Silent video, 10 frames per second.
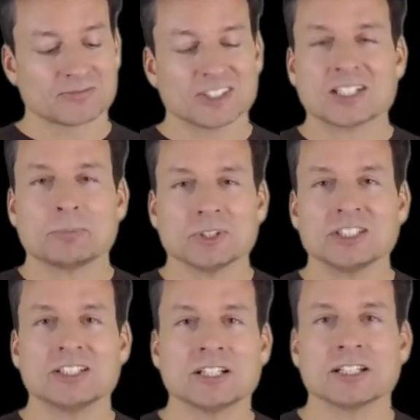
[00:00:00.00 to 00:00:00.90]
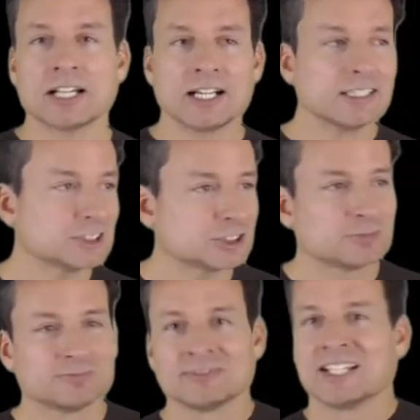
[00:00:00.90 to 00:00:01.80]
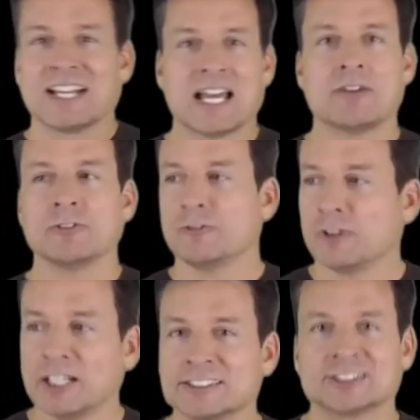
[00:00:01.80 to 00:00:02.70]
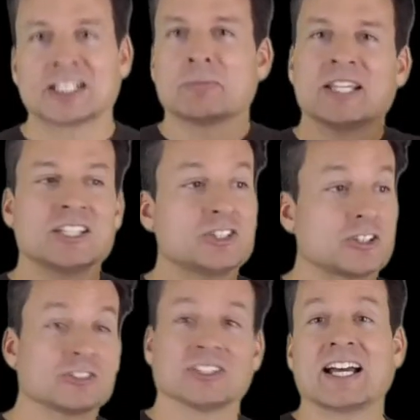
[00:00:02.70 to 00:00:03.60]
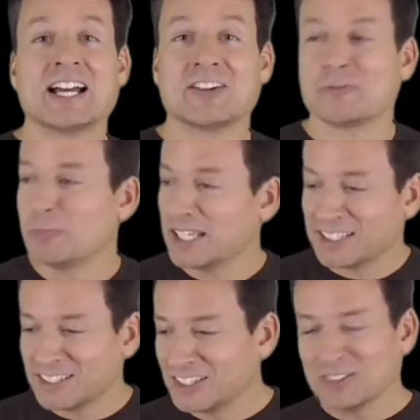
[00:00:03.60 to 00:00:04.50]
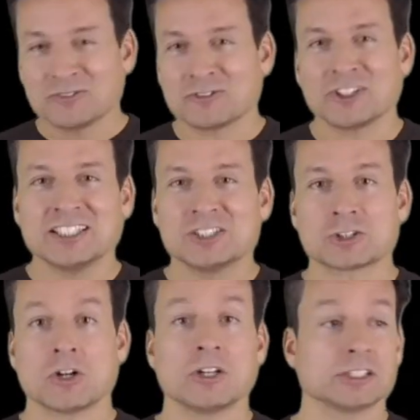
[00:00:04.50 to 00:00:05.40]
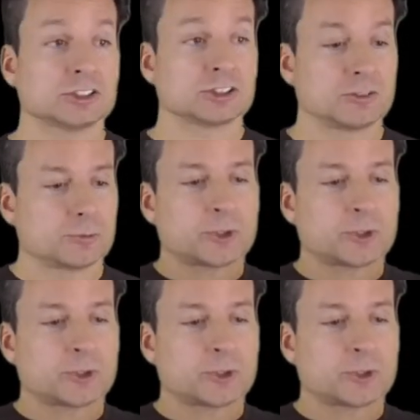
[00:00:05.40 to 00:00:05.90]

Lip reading: a couple of young guys having fun, trying to make each other laugh, making little funny drawings,